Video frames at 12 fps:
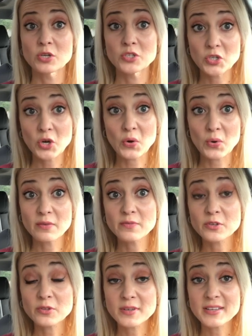So if
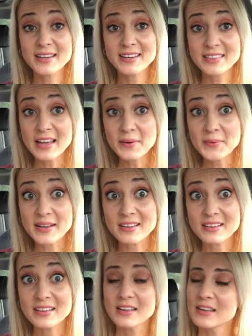you're looking at it that
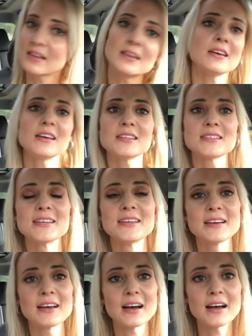way, it's
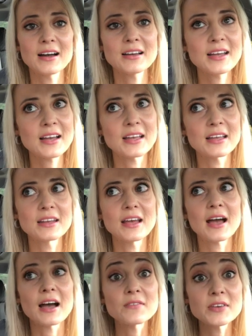again,
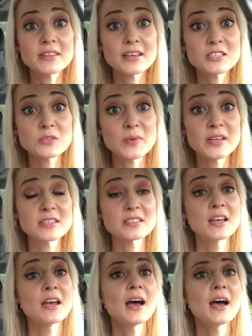having that space